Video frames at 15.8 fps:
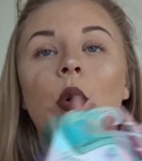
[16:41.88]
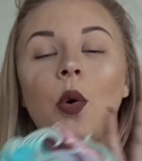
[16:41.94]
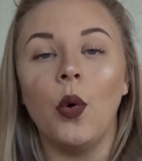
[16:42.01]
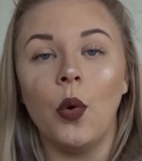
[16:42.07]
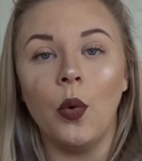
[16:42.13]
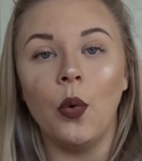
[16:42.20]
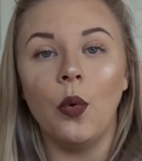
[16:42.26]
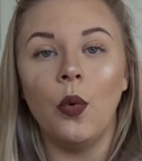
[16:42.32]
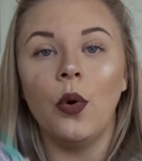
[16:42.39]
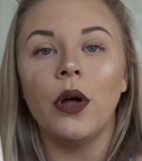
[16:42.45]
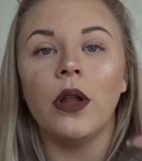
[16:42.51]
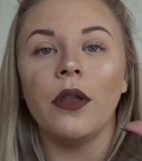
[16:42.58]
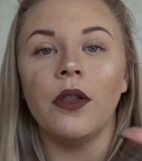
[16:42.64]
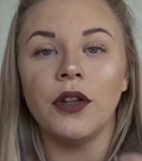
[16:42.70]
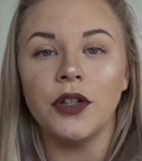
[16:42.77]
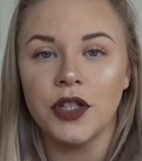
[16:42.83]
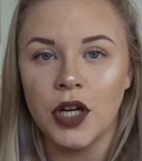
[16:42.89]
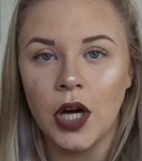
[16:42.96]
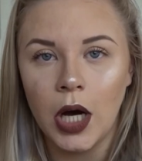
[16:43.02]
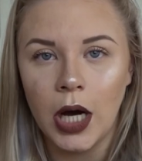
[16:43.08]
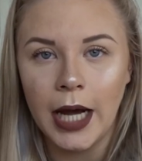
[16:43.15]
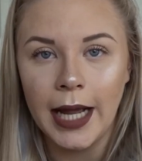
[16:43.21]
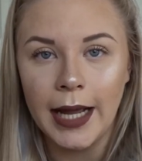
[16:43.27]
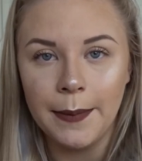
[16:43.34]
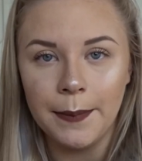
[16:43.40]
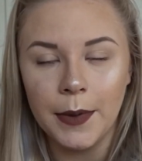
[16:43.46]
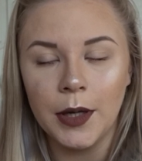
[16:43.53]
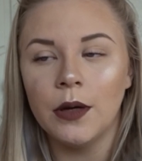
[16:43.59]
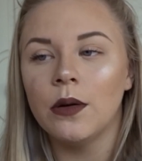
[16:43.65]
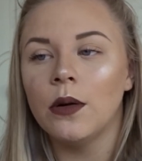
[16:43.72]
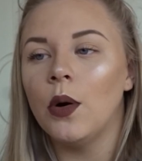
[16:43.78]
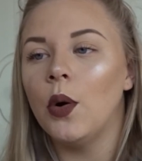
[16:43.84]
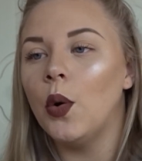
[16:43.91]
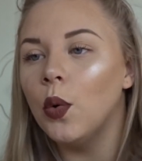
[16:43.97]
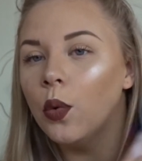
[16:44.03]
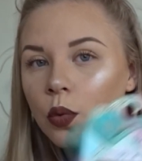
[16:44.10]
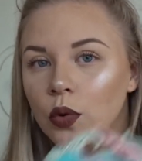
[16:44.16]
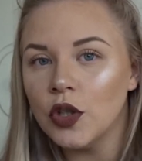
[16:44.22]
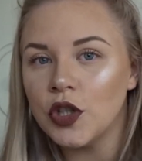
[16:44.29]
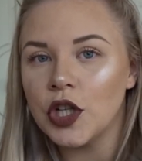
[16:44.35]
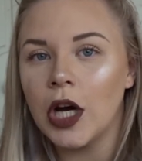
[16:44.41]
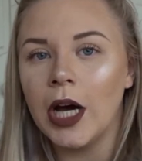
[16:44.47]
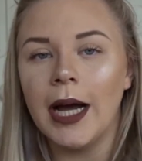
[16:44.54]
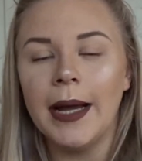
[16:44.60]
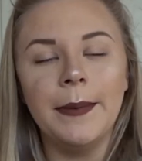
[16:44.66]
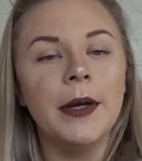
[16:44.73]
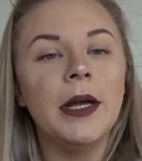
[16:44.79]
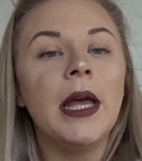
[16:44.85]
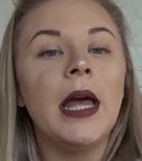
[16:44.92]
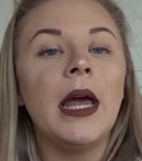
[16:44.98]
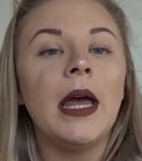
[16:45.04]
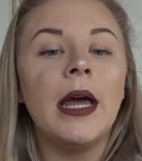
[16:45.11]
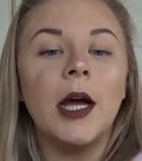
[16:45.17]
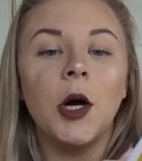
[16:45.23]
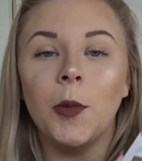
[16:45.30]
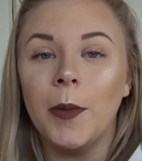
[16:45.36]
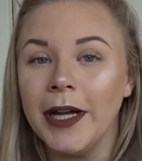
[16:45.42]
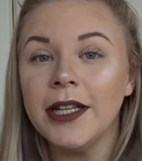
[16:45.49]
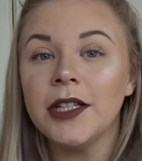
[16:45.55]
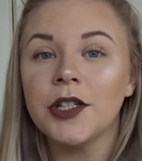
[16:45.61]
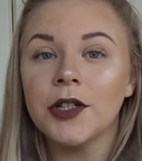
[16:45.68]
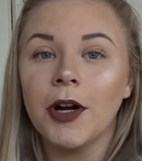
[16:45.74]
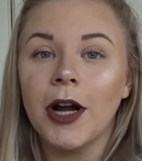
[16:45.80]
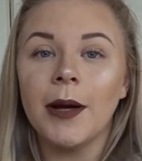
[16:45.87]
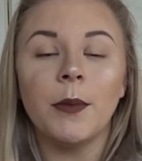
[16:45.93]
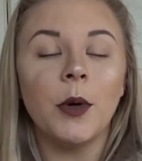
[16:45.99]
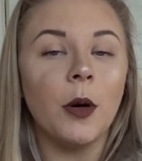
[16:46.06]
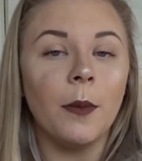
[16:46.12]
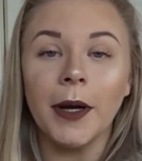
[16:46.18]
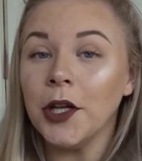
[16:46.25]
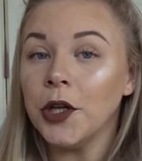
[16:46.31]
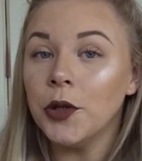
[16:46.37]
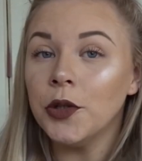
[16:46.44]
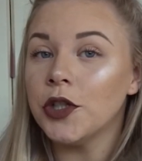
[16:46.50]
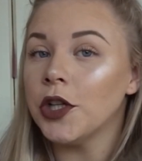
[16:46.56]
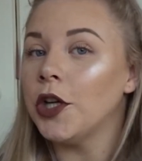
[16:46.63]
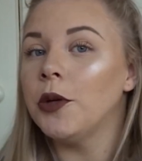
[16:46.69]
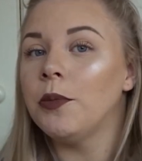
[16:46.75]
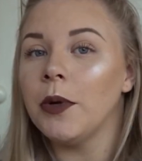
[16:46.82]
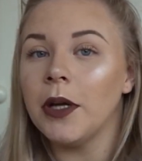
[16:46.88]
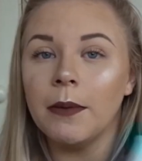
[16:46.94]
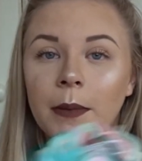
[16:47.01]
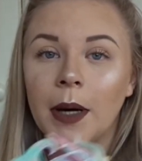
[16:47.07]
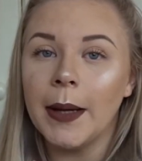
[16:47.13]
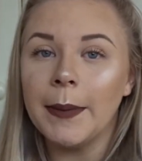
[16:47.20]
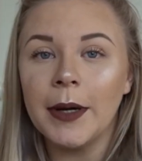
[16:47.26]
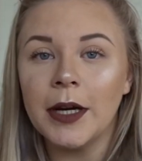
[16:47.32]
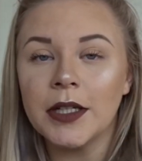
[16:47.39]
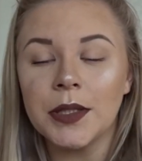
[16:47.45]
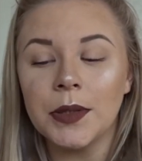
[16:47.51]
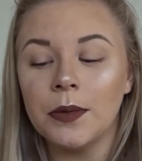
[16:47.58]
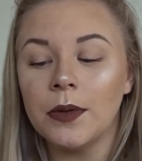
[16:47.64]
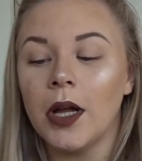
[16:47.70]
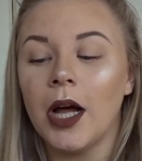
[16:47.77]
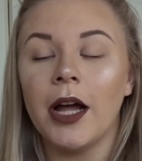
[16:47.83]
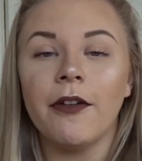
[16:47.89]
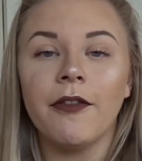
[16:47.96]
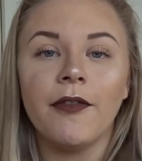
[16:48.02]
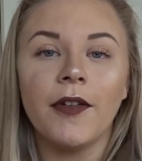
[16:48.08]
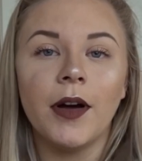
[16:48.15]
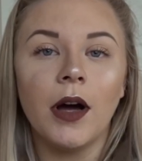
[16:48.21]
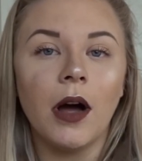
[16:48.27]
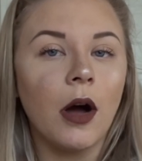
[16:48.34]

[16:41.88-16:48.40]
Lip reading: all the time on my Instagram, on my YouTube, in my personal life.